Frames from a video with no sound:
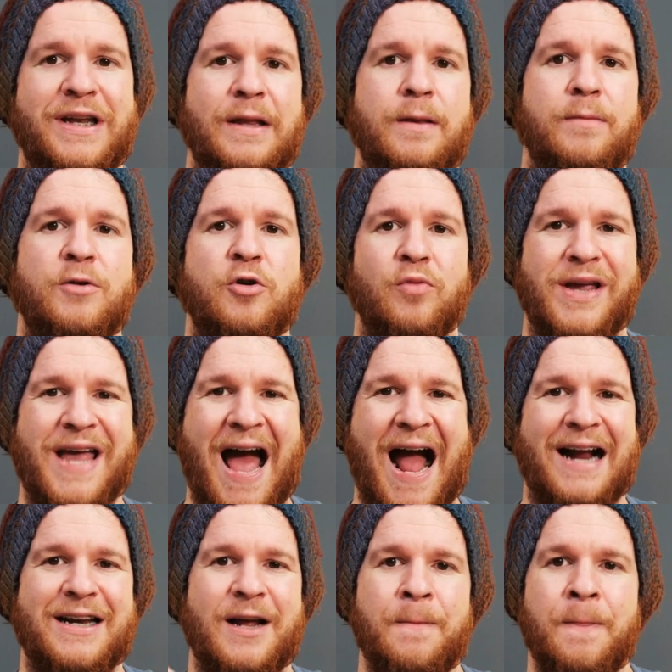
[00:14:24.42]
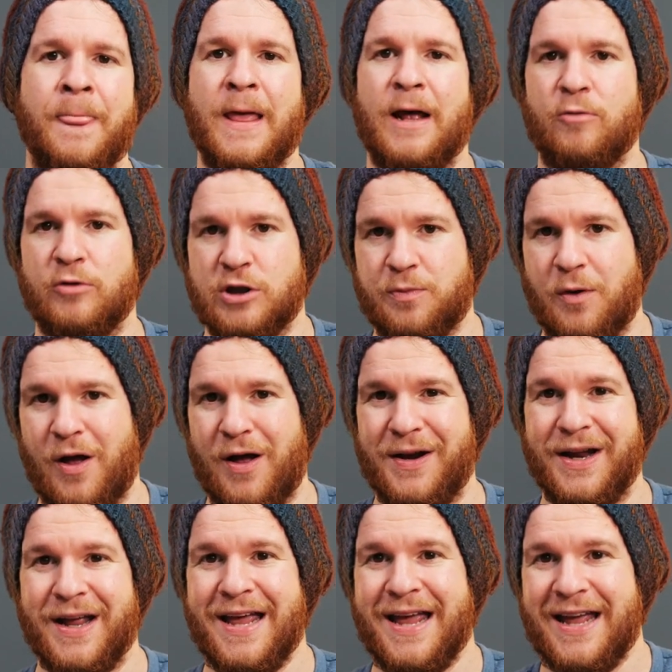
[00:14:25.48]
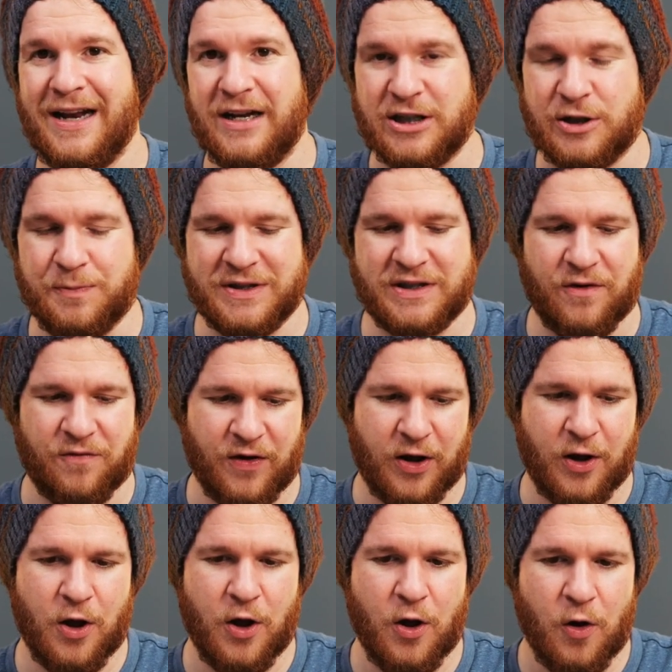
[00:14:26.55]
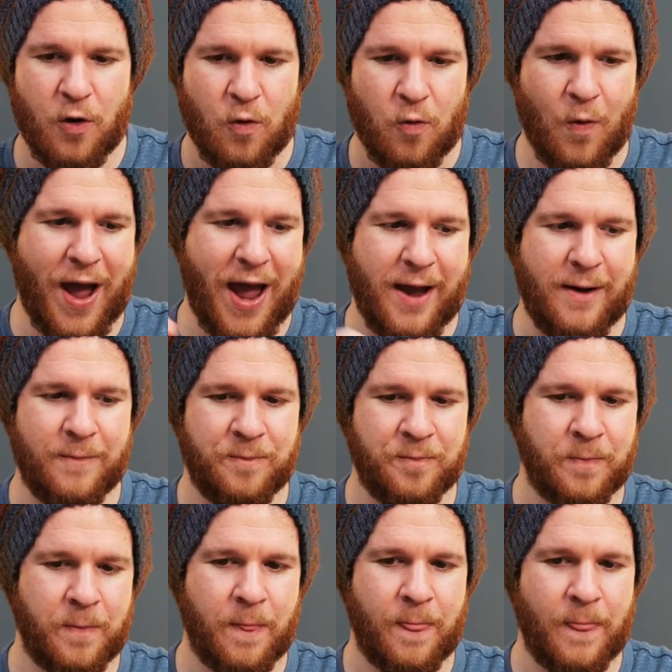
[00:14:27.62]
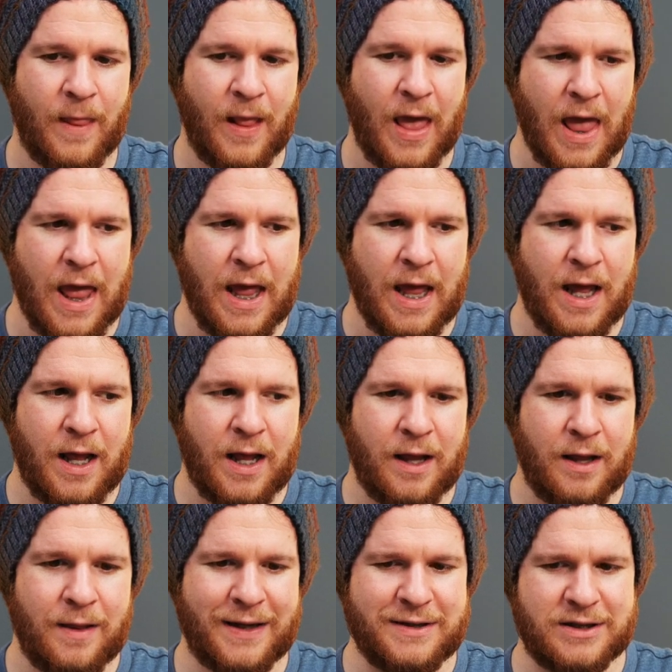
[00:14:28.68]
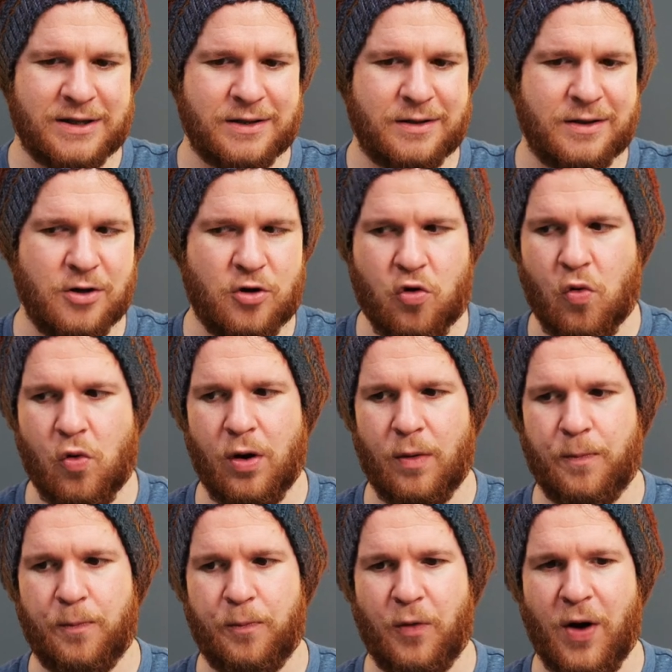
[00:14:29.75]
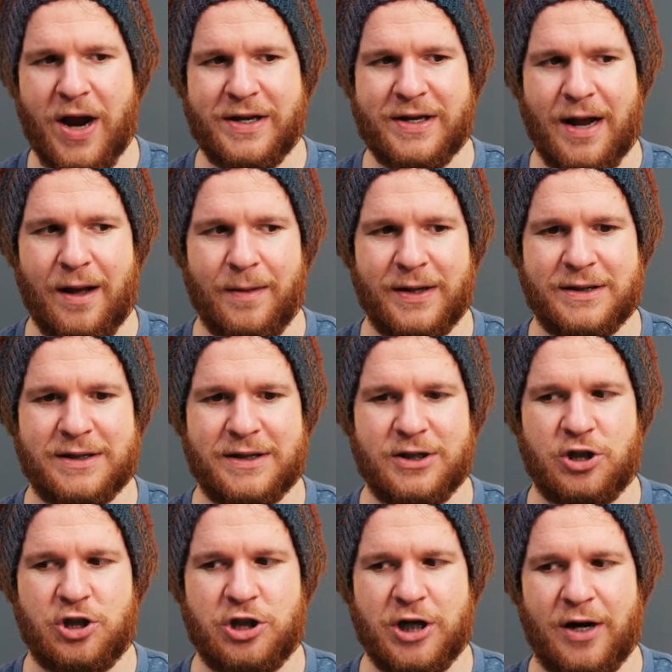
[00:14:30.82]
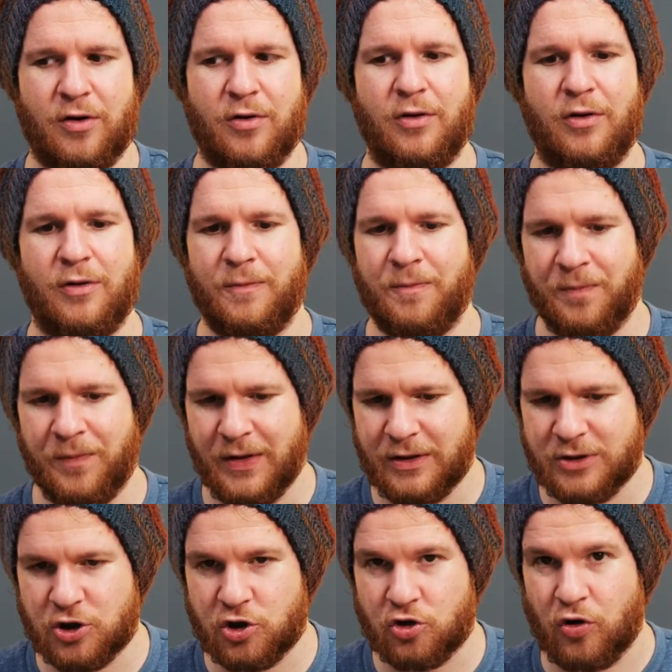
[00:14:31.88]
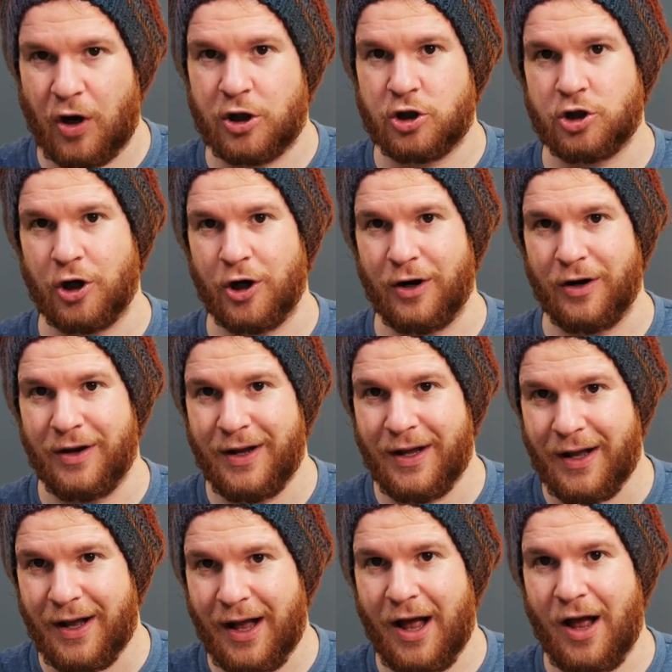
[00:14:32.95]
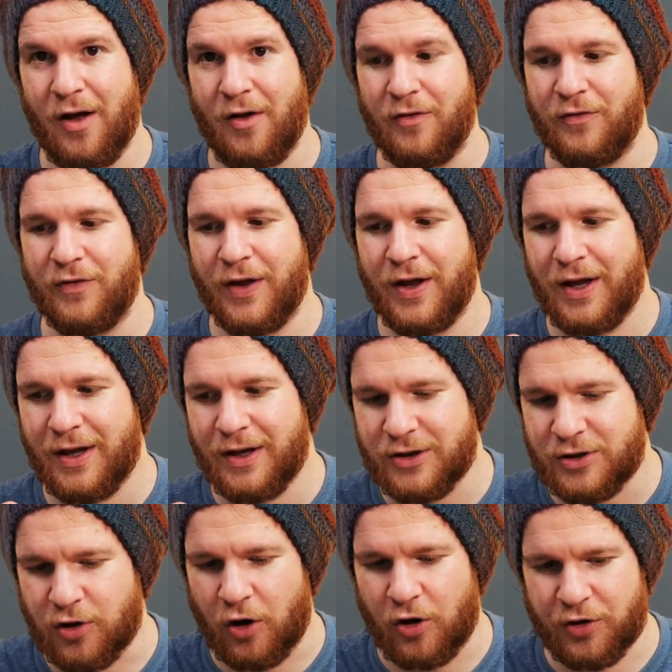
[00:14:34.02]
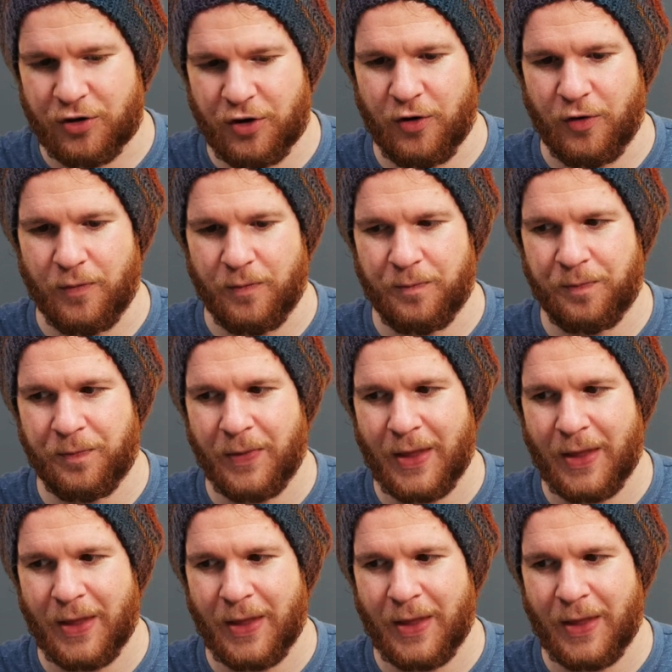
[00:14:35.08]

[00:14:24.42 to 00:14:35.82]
need them to react and respond in a specific way. That's the core breakdown. That's the general structure of Dark Tomb.